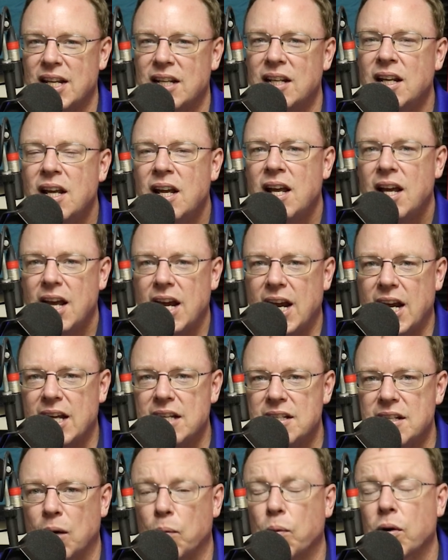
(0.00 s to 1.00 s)
in.
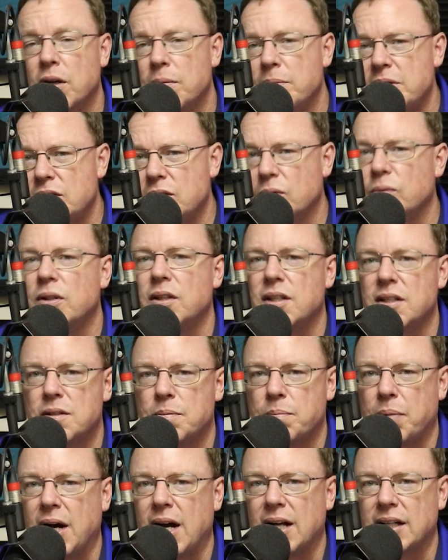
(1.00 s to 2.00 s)
And we're going to be doing
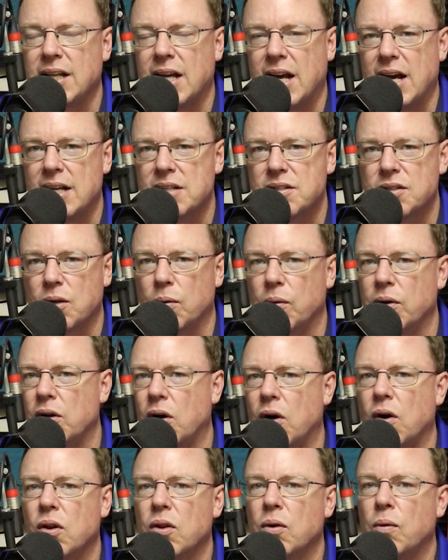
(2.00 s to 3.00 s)
this podcast going
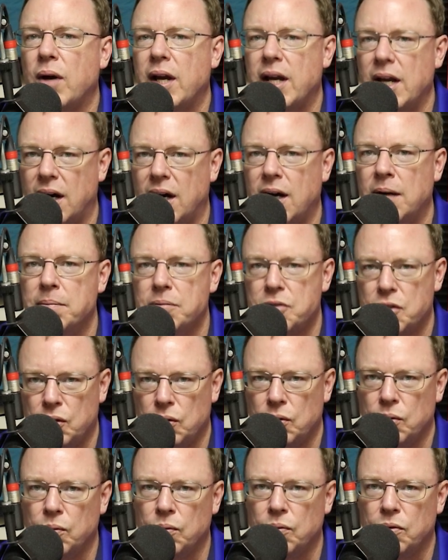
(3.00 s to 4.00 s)
all the way up
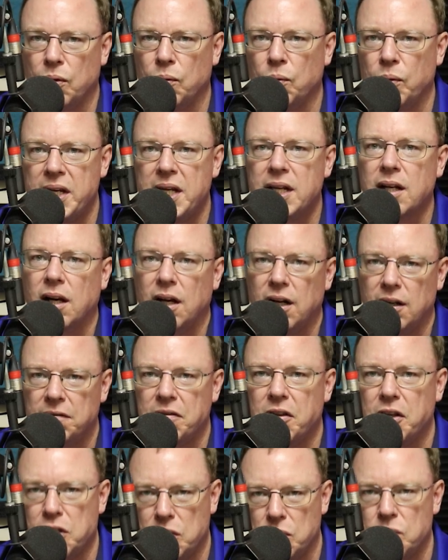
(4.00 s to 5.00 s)
to the week
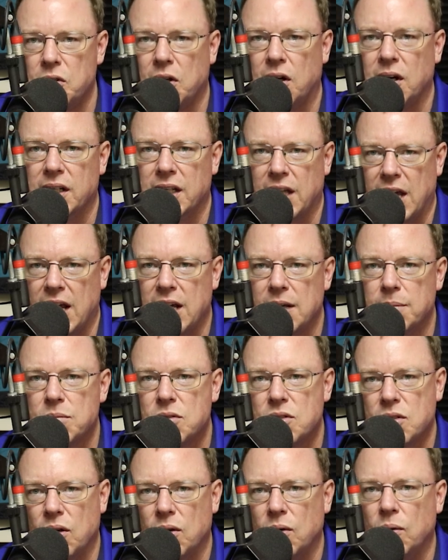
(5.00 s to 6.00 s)
of the Utah game.
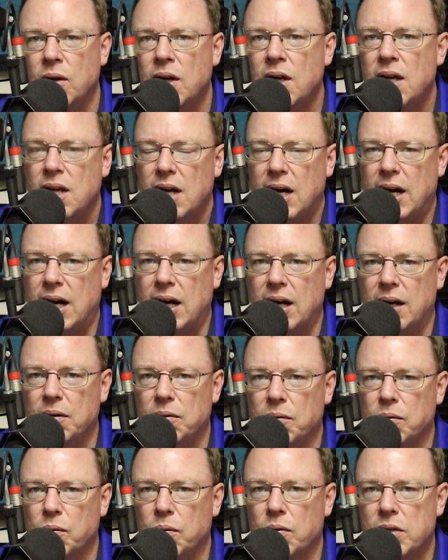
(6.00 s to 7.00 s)
So,
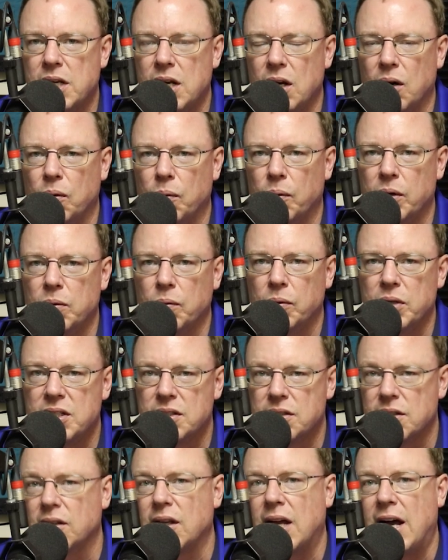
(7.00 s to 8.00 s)
you know, we
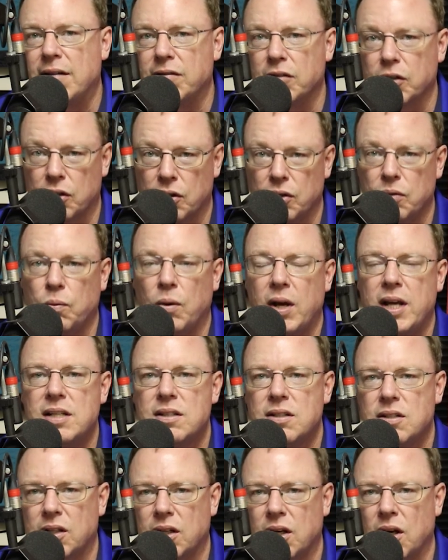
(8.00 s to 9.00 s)
still have a good
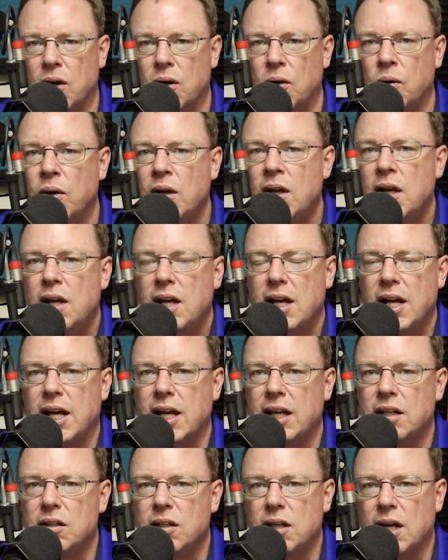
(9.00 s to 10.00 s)
ways to go,
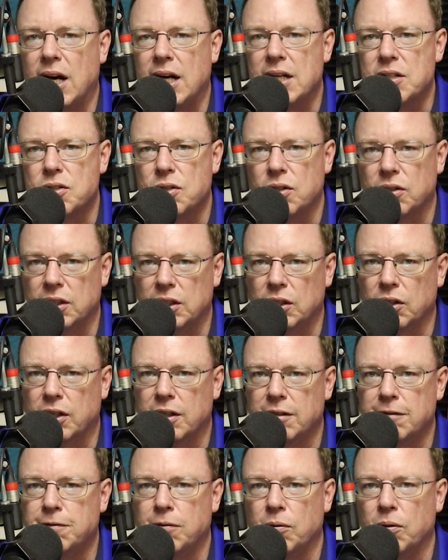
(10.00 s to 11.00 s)
and certainly
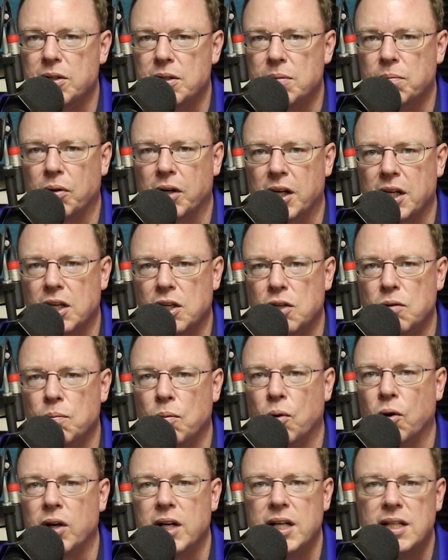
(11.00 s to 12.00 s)
looking forward to bringing you
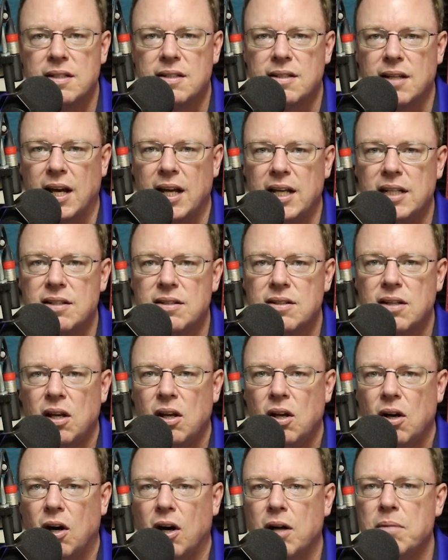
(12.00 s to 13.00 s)
more insights
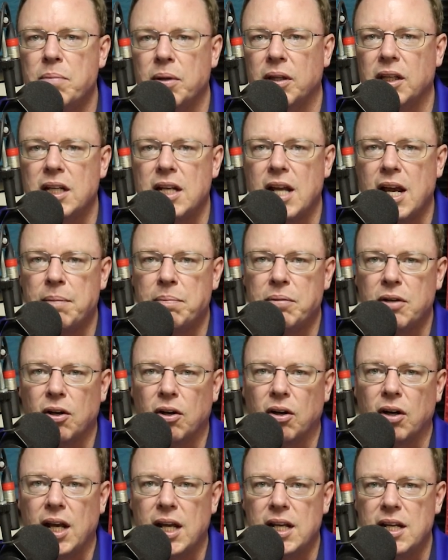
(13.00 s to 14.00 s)
on Billy
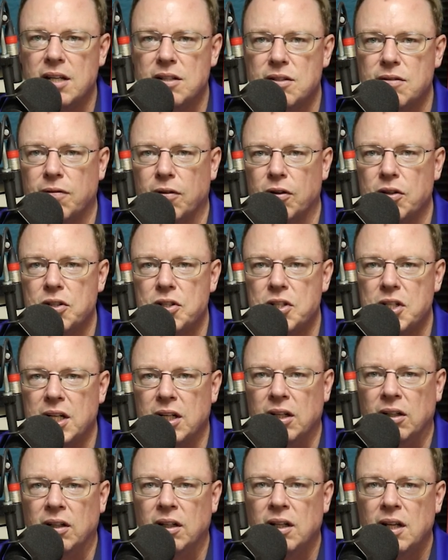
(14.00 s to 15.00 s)
Napier and his first
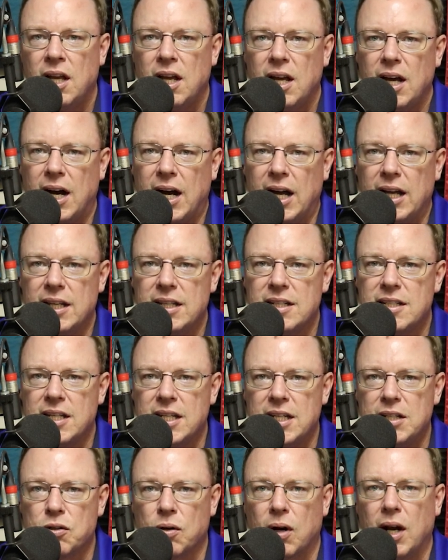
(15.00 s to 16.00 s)
year as
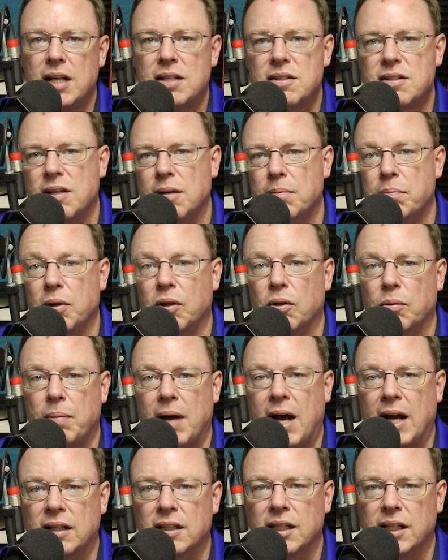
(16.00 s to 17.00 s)
he tries to build
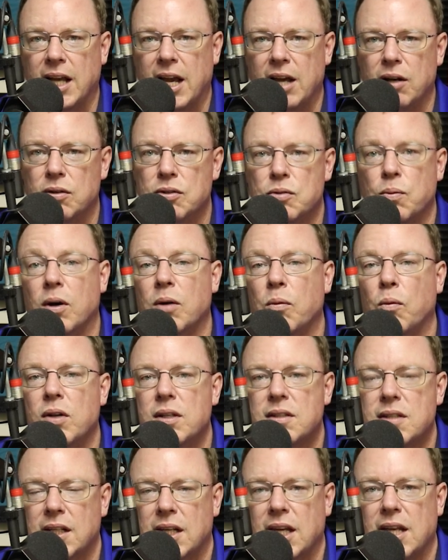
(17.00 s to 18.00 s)
back the Gators. Want to
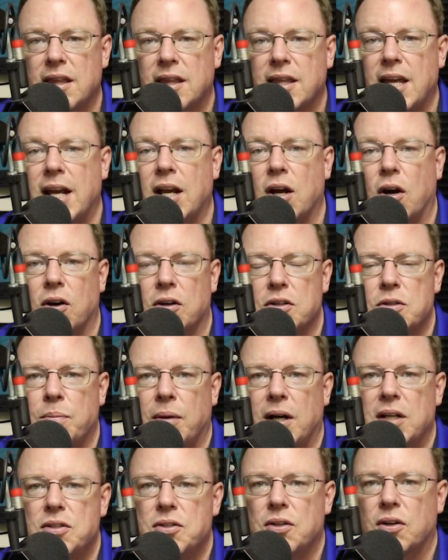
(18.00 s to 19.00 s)
once again thank our
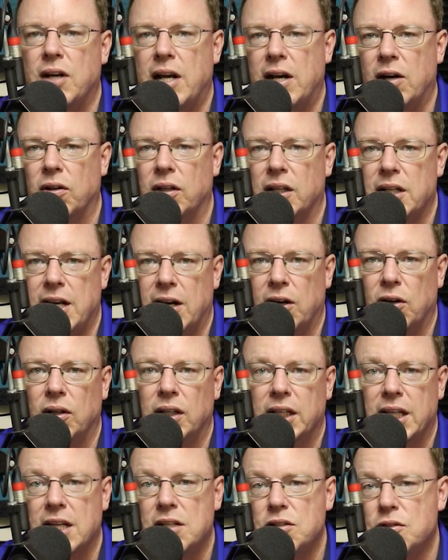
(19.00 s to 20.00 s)
sponsor, Harrell and
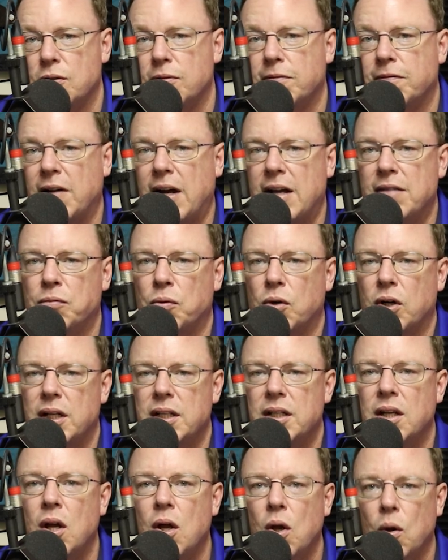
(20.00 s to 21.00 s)
Harrell. Again,
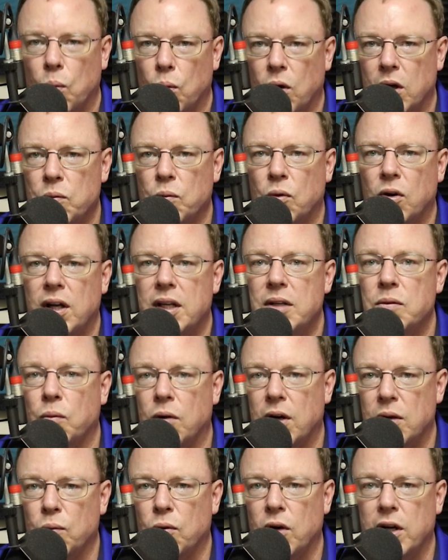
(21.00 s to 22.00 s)

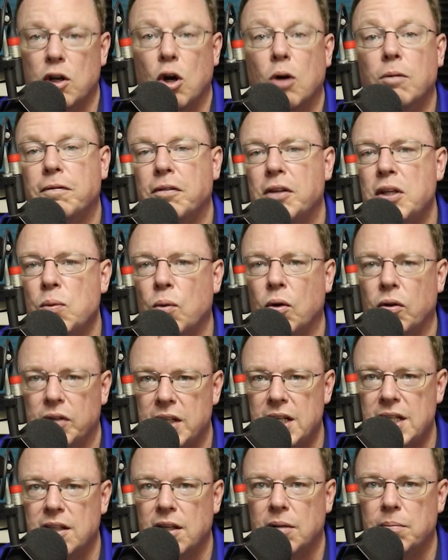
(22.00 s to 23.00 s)
251-1111. Hopefully you won't
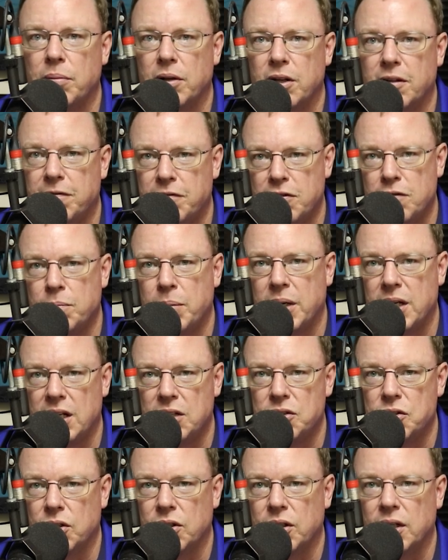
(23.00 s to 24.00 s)
need them, but if you've been
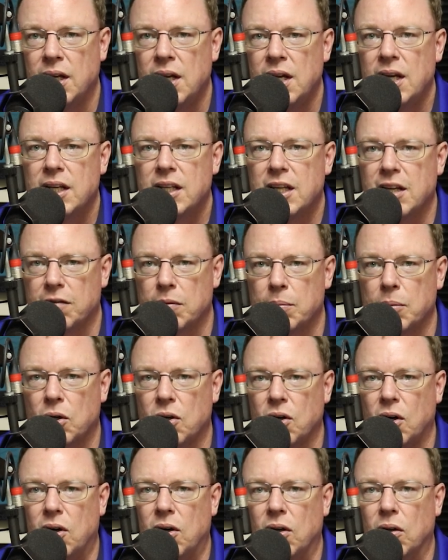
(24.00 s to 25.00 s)
injured, give them a
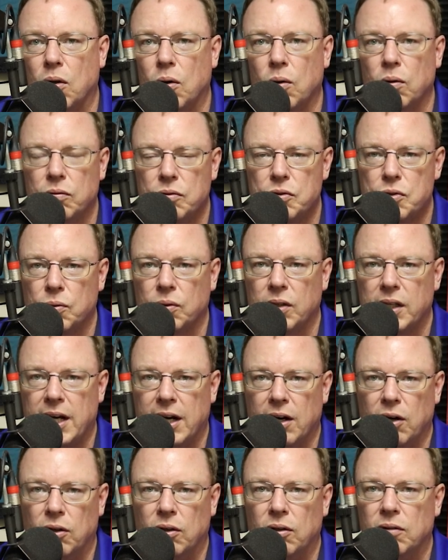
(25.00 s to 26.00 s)
call. Holt and Julie
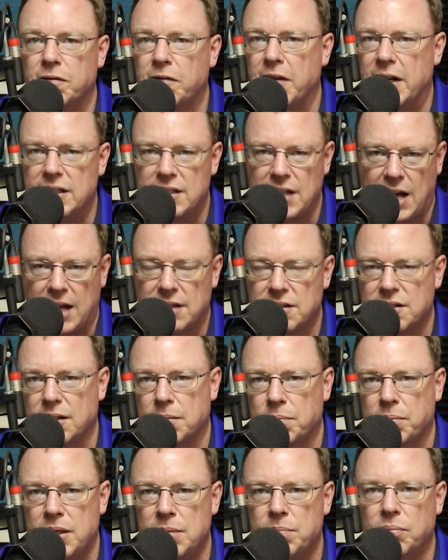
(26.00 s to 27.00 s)
Harrell,
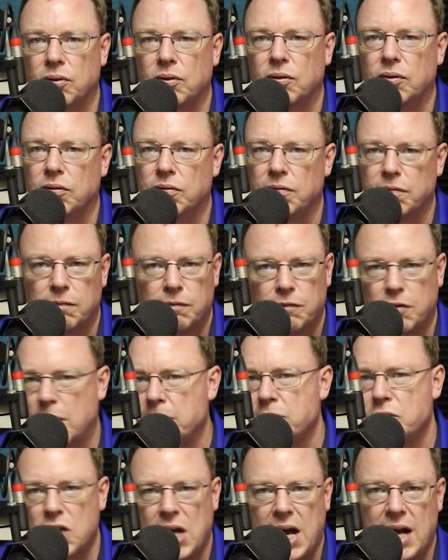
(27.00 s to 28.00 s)
fantastic people
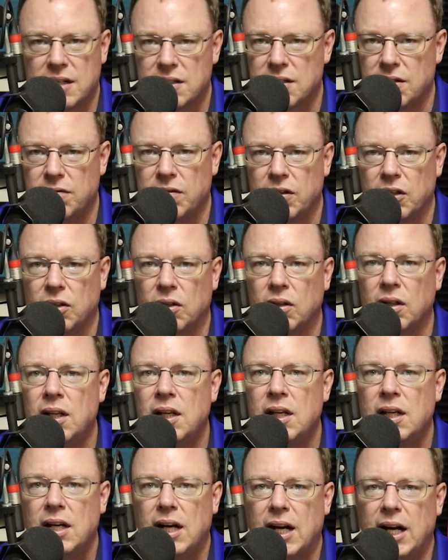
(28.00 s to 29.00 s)
from Jacksonville.
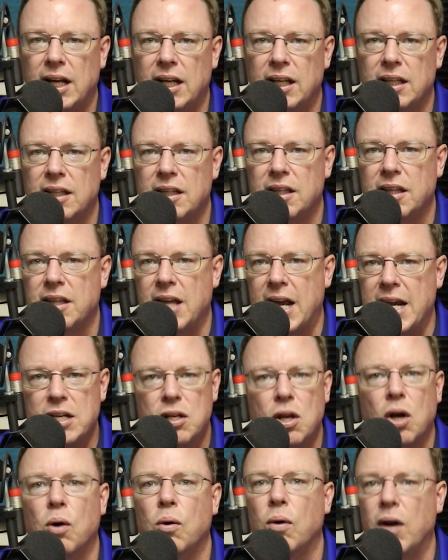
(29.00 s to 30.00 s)
They
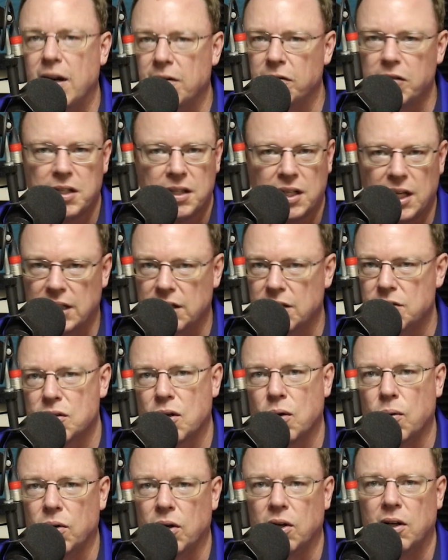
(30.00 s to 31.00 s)
know everything that's
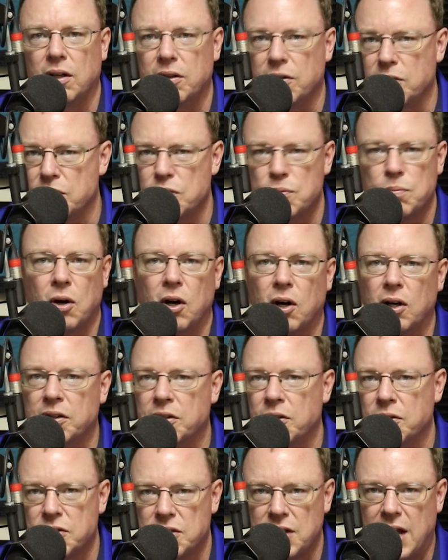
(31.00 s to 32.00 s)
going on. They're
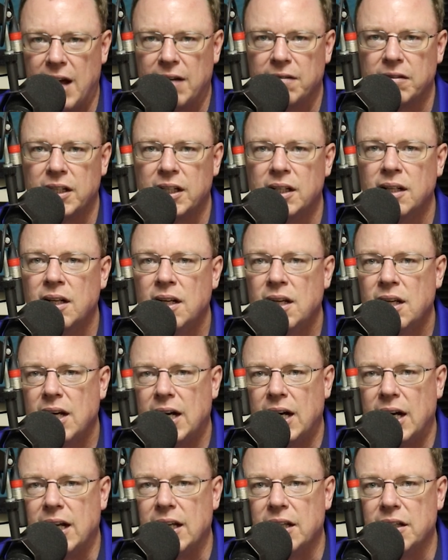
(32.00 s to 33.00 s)
smart. They're savvy.
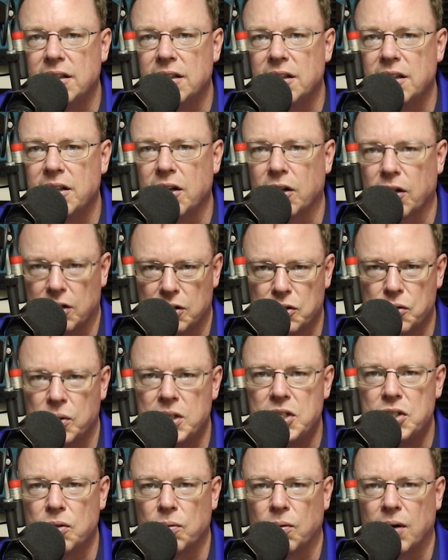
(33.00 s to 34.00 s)
They're going to
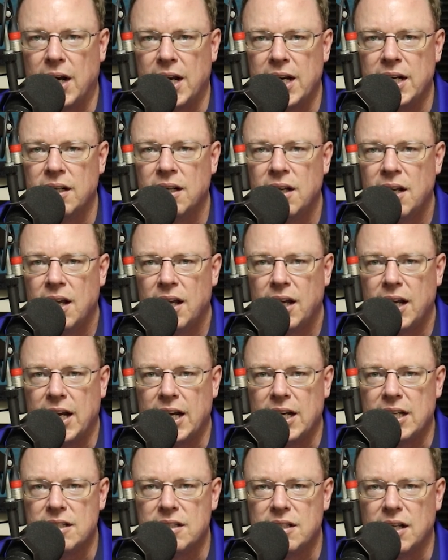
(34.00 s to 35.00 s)
treat you right.
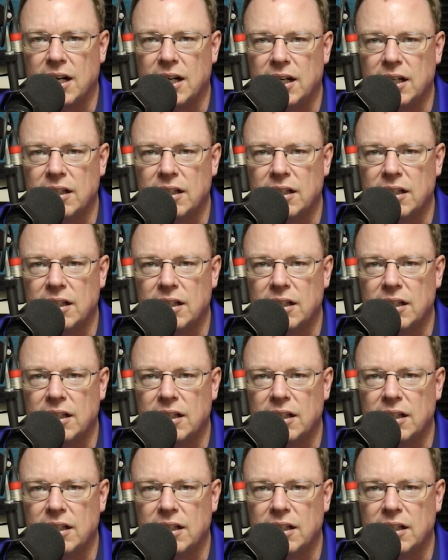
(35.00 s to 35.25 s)
And,